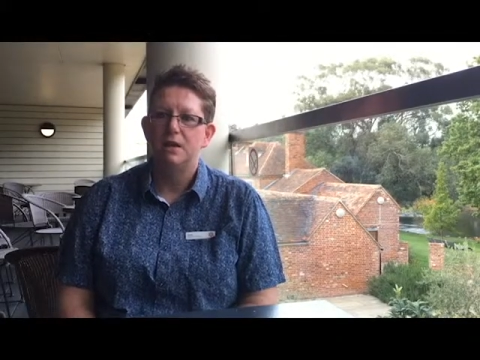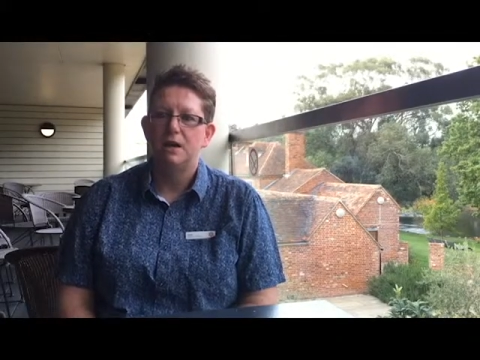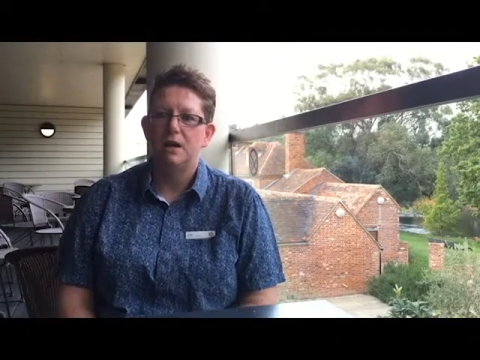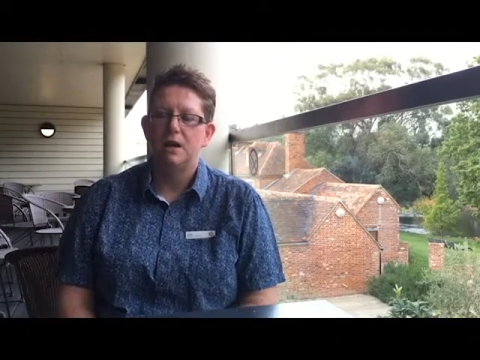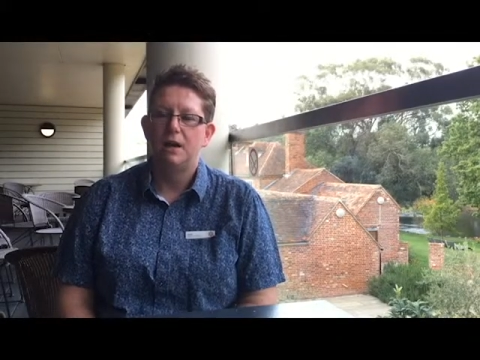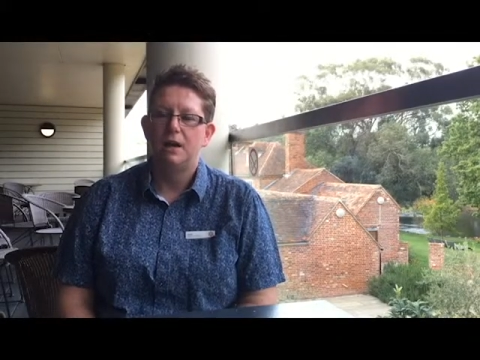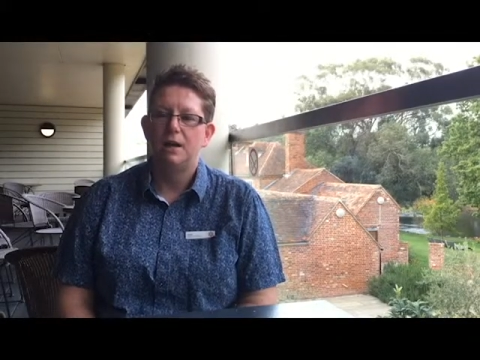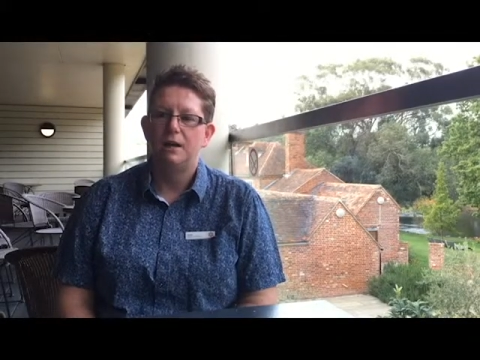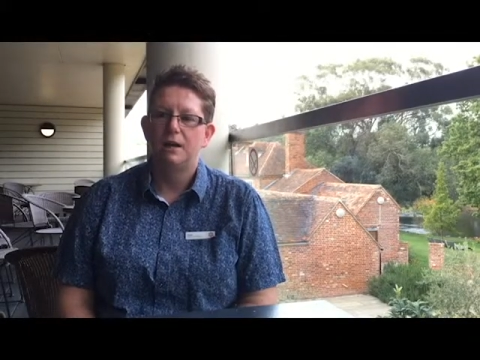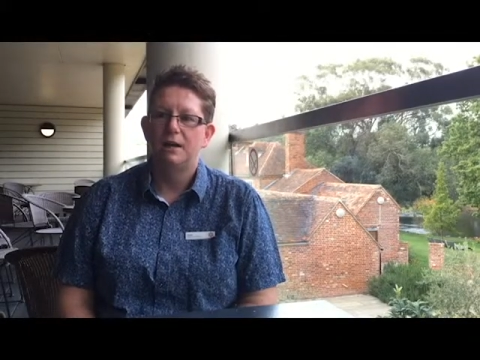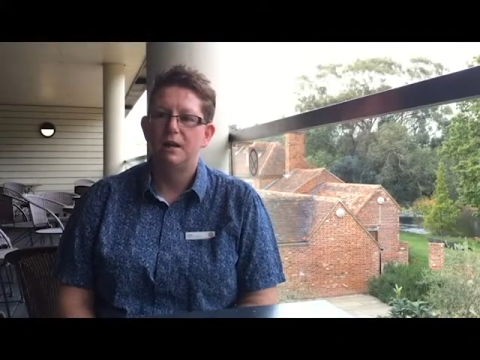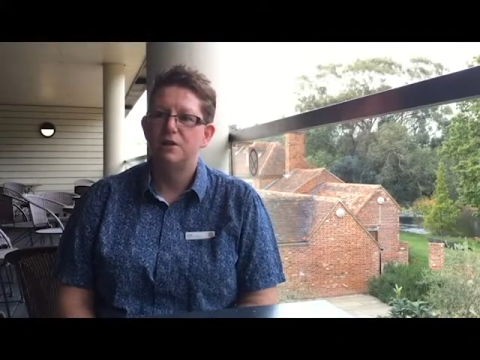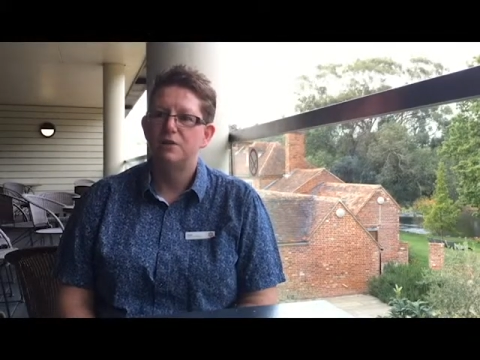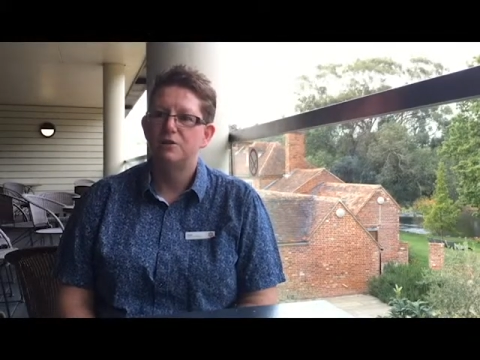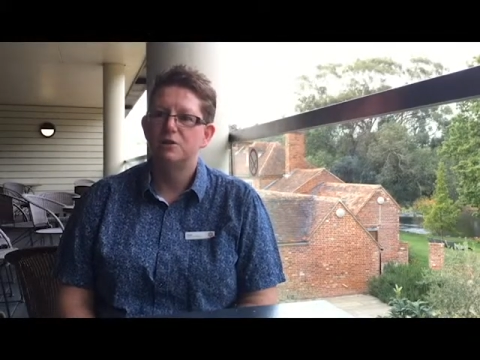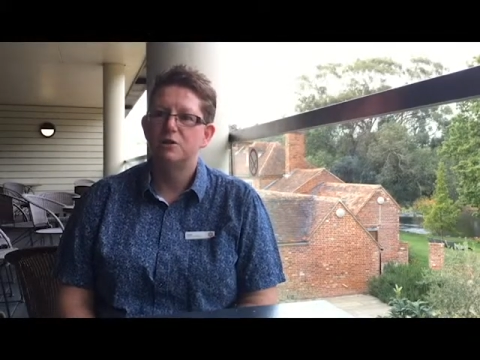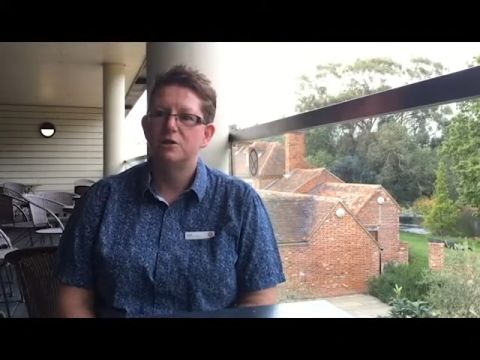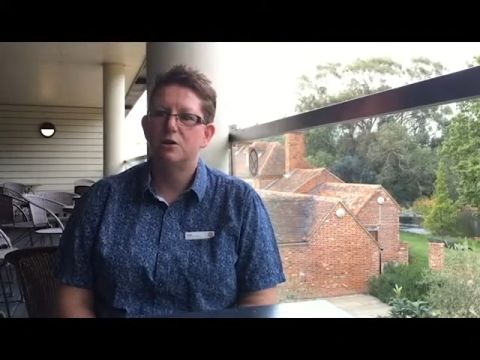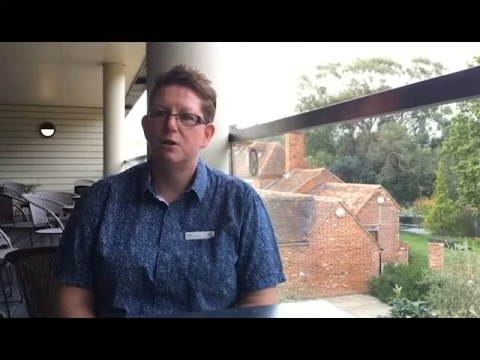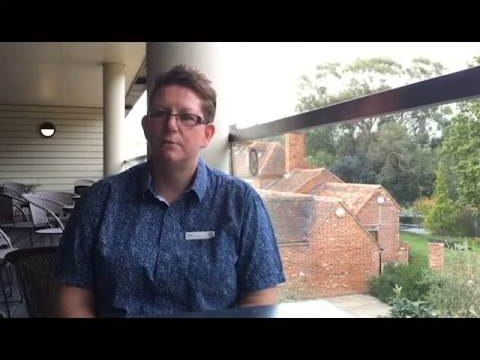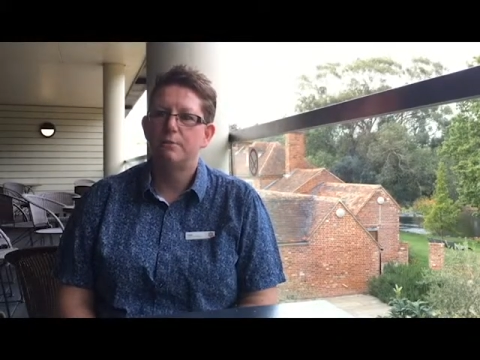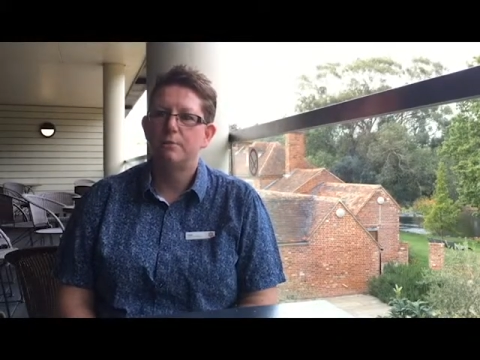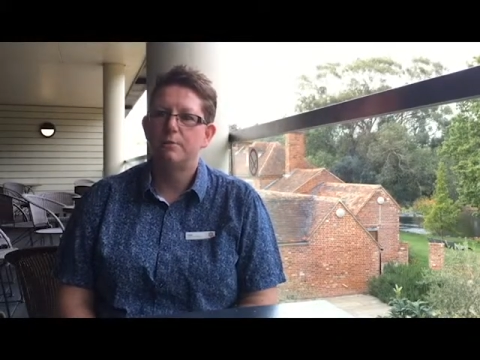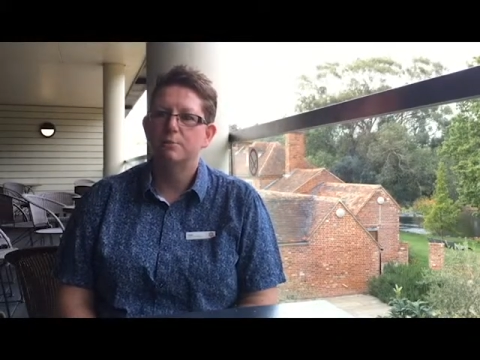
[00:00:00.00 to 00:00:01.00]
and at the
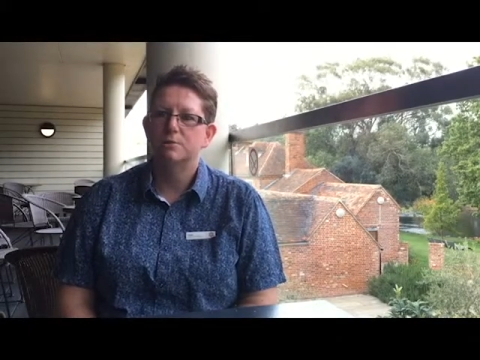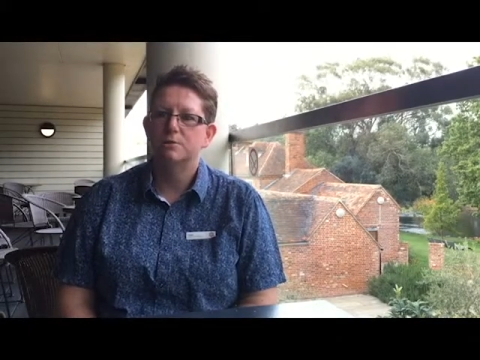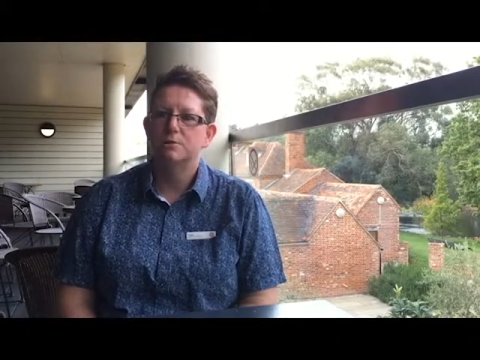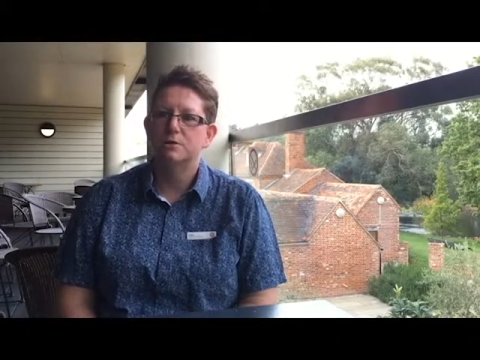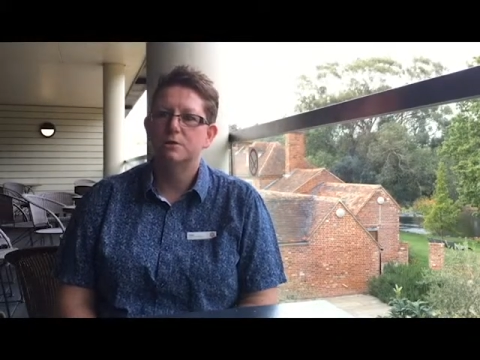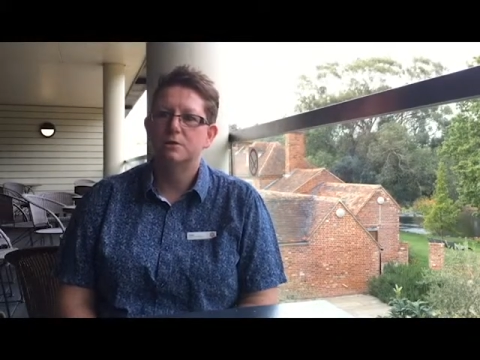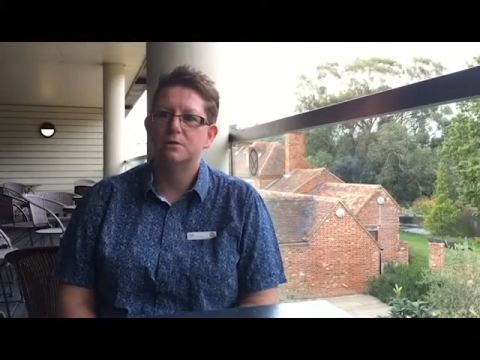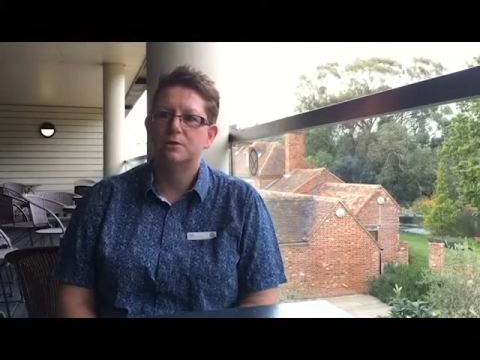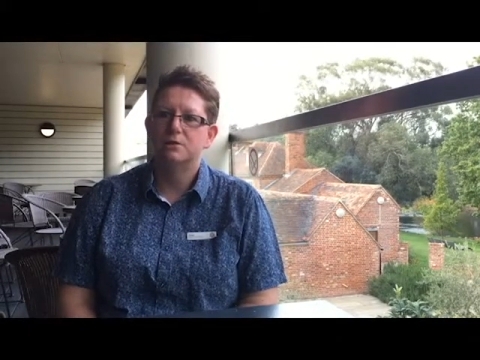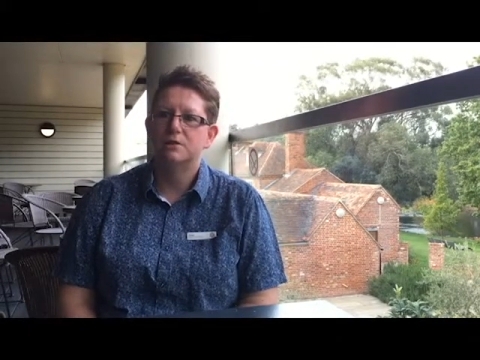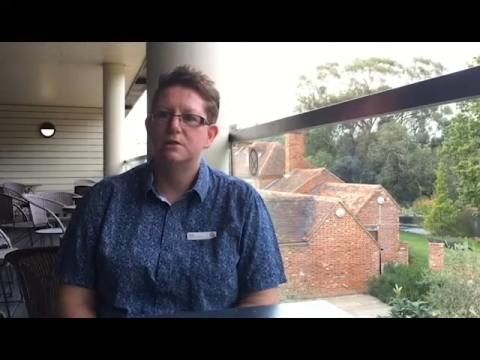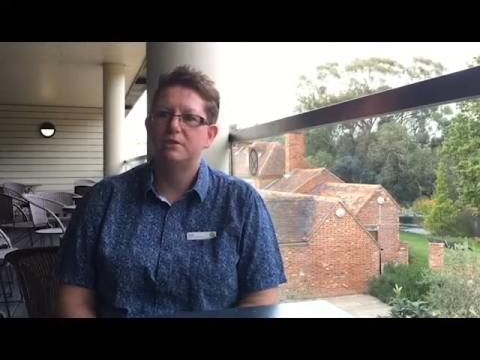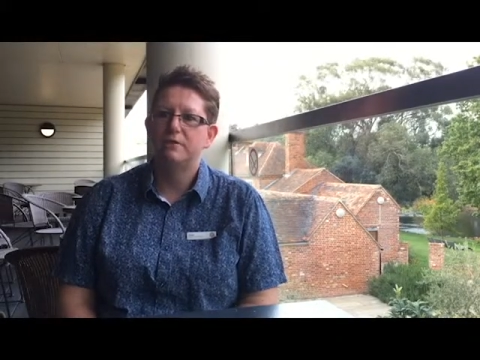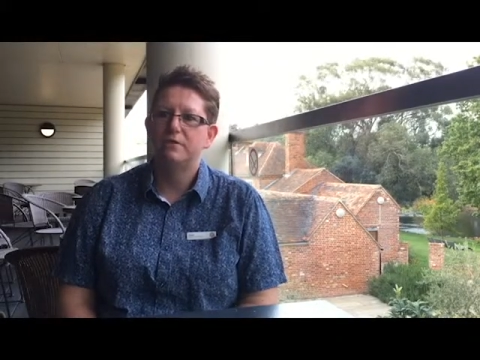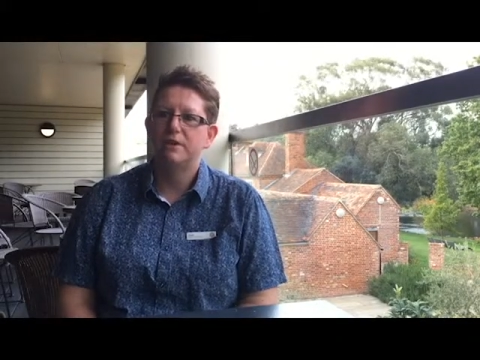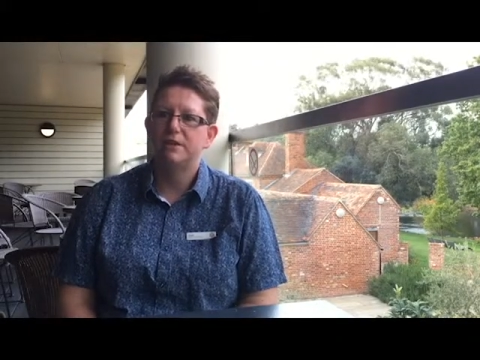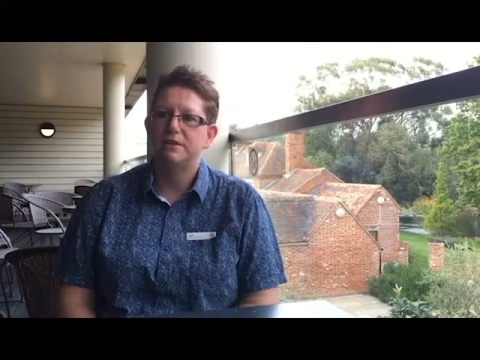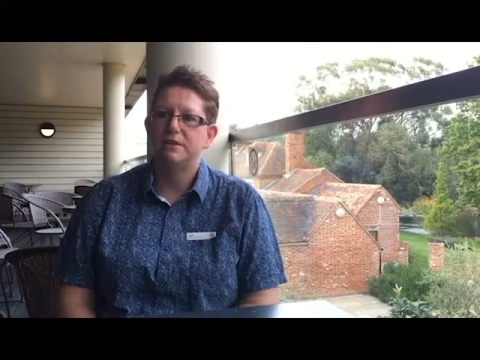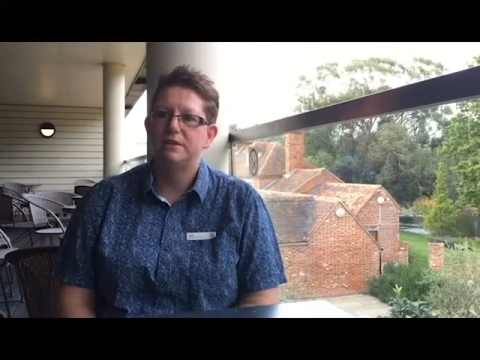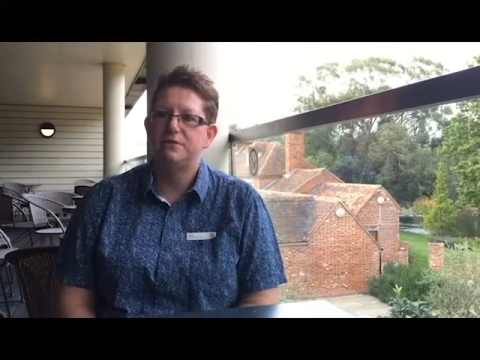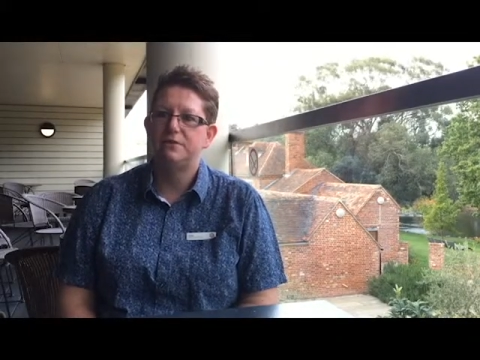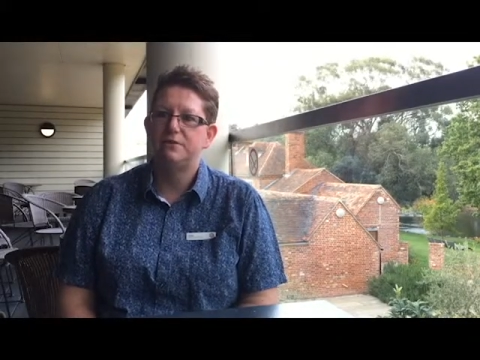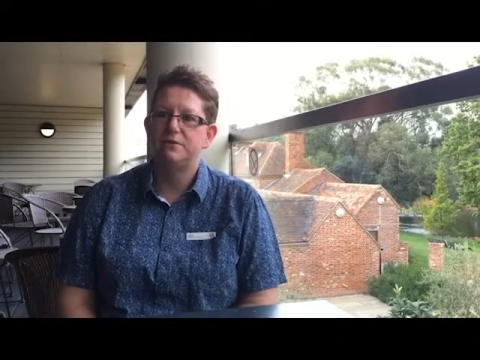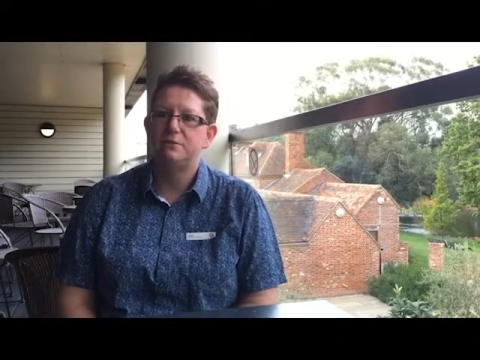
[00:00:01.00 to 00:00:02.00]
time it wasn't cost
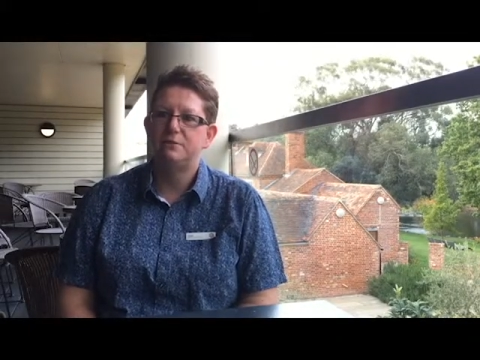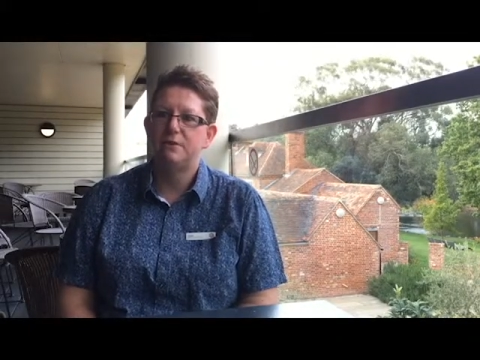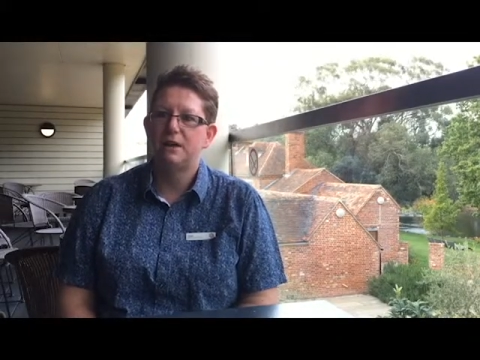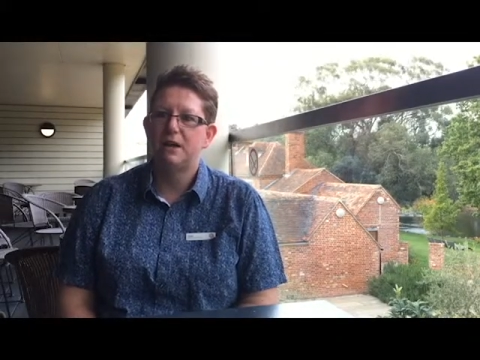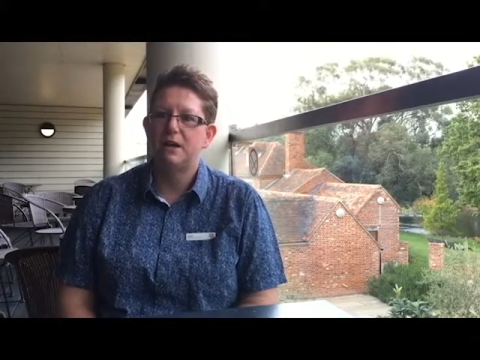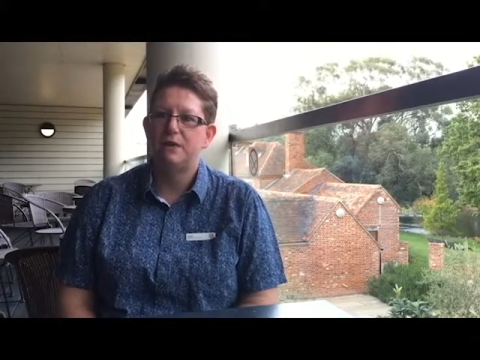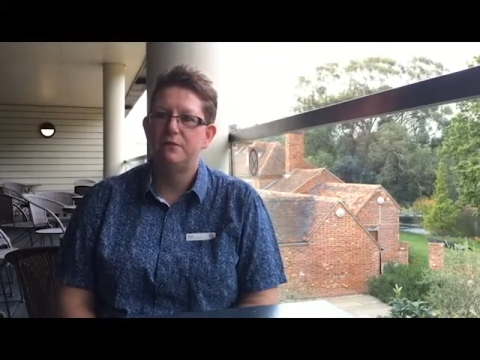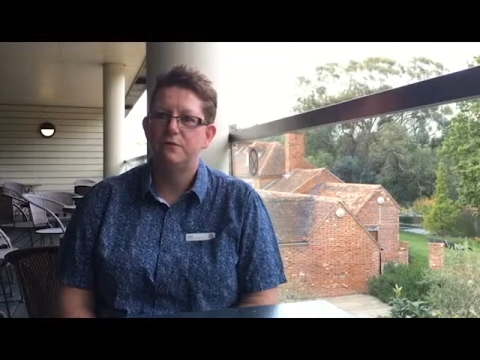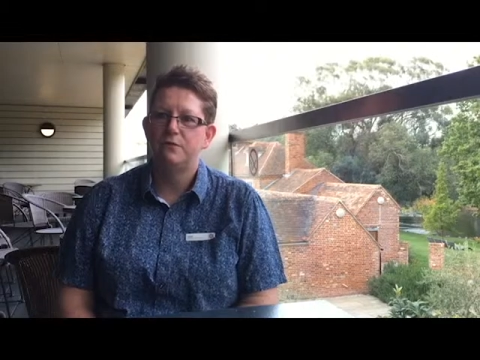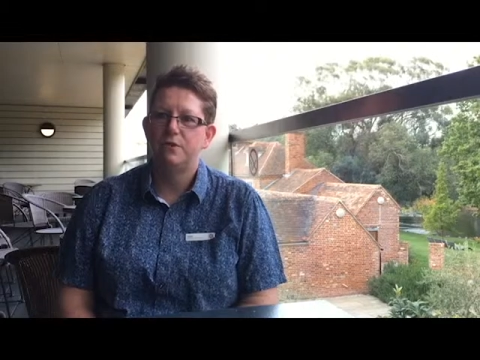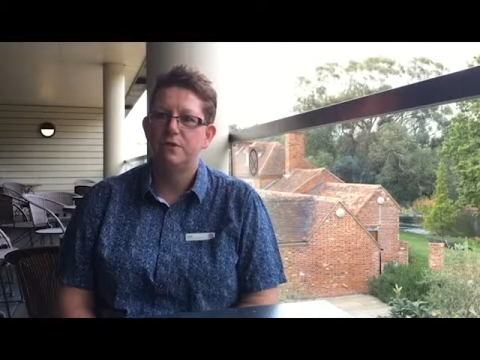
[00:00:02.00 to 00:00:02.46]
effective to have